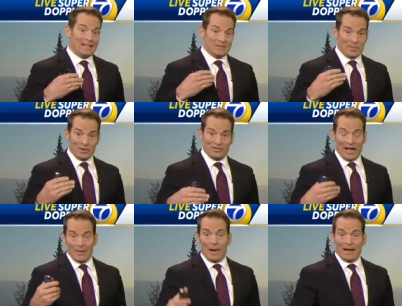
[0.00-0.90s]
heat to build
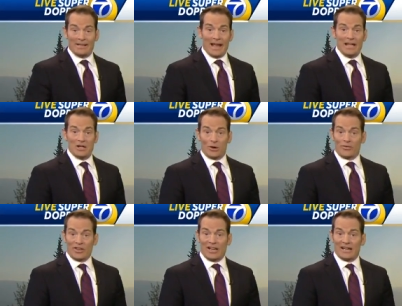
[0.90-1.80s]
day by day here
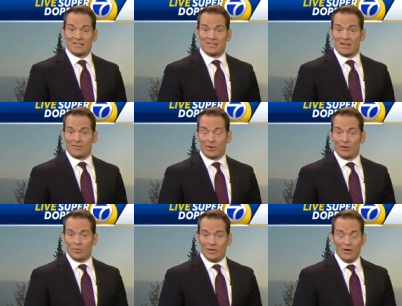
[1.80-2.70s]
over the next
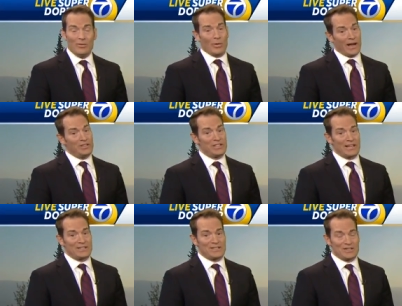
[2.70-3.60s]
several. We do have rain
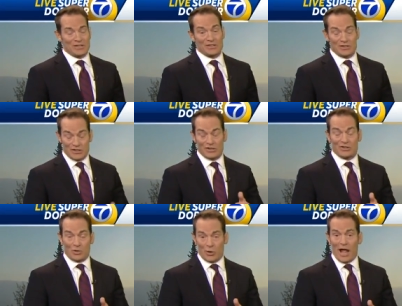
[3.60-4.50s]
chances to, to
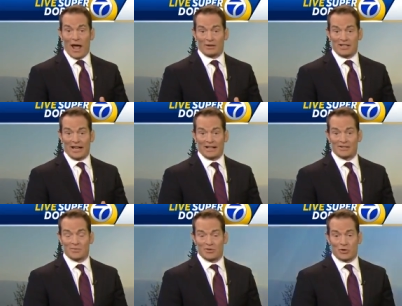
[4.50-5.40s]
sort out,
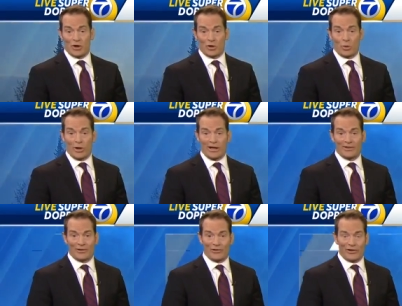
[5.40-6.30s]
and some stronger
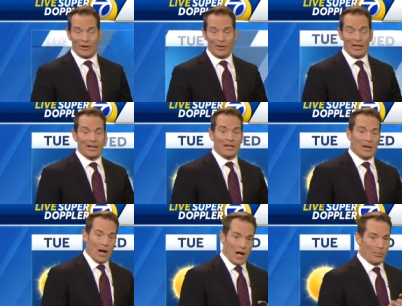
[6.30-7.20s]
winds are just going to be
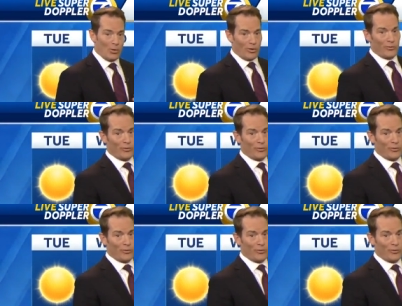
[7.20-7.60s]
uh, more